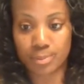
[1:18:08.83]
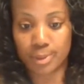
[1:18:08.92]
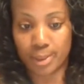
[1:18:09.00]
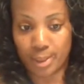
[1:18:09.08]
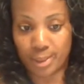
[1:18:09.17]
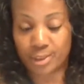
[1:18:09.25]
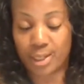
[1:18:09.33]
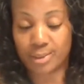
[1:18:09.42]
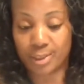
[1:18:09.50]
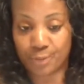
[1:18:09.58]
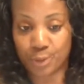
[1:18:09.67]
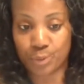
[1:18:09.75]
I
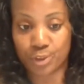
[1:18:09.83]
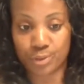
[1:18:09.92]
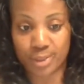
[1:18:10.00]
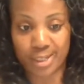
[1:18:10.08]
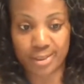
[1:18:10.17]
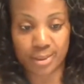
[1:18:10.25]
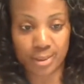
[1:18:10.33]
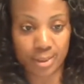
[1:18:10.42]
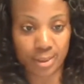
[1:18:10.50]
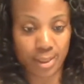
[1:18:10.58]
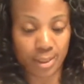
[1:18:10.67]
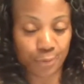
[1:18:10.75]
definitely want you guys to see that.